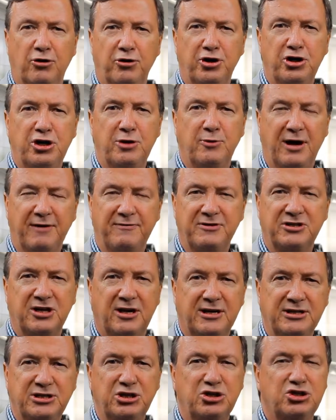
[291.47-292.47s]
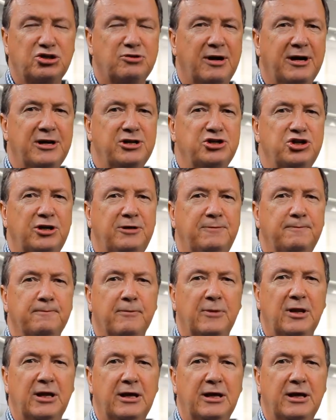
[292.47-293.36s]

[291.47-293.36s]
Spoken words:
on a new advertising strategy.